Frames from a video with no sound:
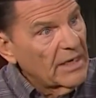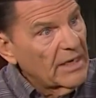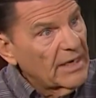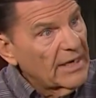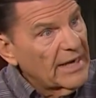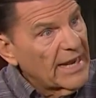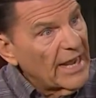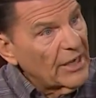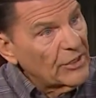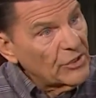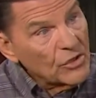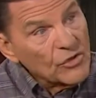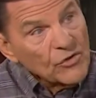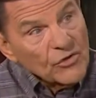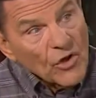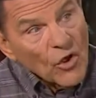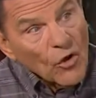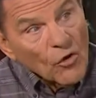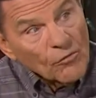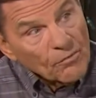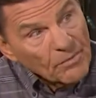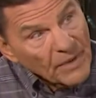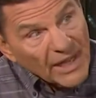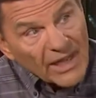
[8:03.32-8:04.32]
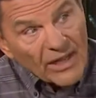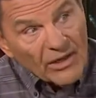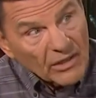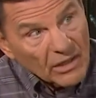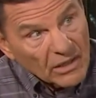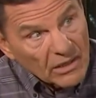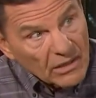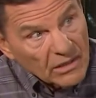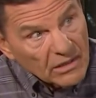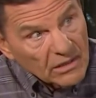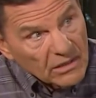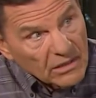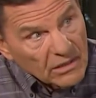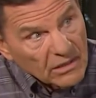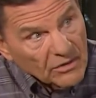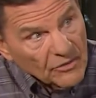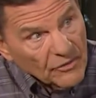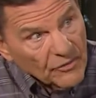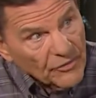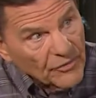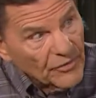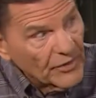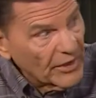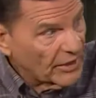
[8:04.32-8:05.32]
Now you know better
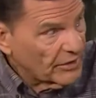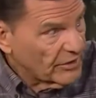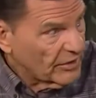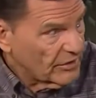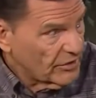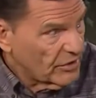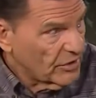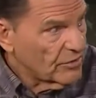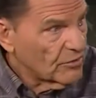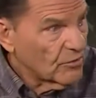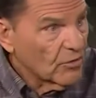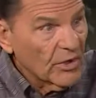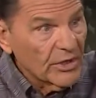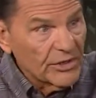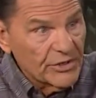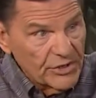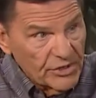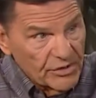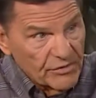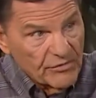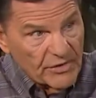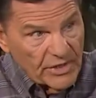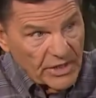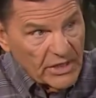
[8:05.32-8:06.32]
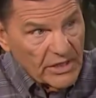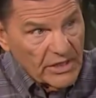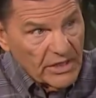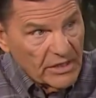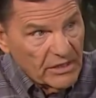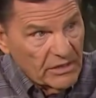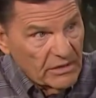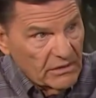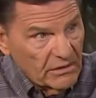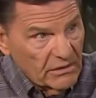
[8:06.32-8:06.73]
than to do what you did.